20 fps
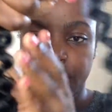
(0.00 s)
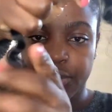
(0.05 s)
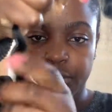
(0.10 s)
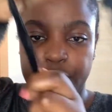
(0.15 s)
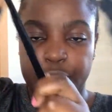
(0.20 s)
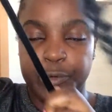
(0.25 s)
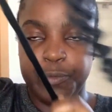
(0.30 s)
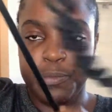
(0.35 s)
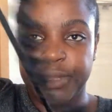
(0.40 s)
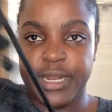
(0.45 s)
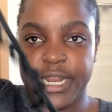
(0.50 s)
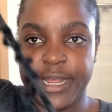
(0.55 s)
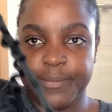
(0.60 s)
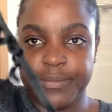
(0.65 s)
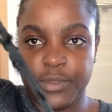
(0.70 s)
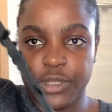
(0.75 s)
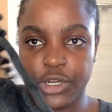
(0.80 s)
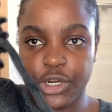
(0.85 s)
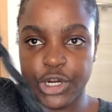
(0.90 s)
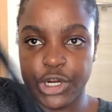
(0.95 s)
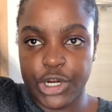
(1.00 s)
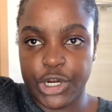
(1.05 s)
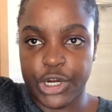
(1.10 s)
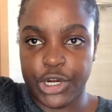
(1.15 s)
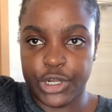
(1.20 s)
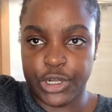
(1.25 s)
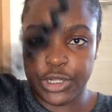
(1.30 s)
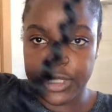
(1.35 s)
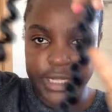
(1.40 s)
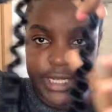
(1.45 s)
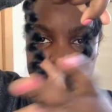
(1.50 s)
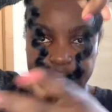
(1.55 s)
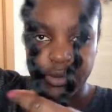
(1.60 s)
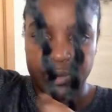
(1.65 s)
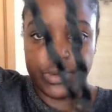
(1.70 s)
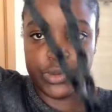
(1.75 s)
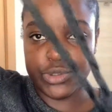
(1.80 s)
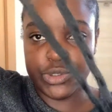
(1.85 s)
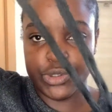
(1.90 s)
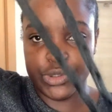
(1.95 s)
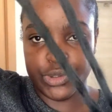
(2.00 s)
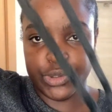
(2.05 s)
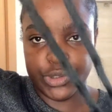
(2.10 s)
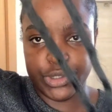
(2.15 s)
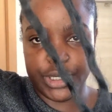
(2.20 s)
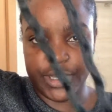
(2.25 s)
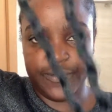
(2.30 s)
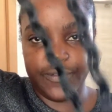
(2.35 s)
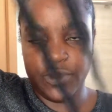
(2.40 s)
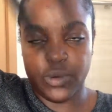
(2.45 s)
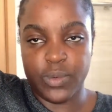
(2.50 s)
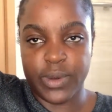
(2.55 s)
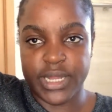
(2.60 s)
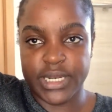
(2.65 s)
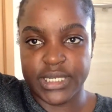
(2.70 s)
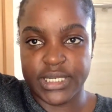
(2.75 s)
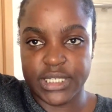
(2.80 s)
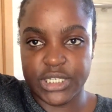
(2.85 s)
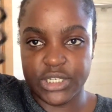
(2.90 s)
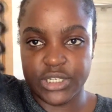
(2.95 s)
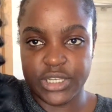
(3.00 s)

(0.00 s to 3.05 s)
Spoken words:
open up the curl, and also if you wanted to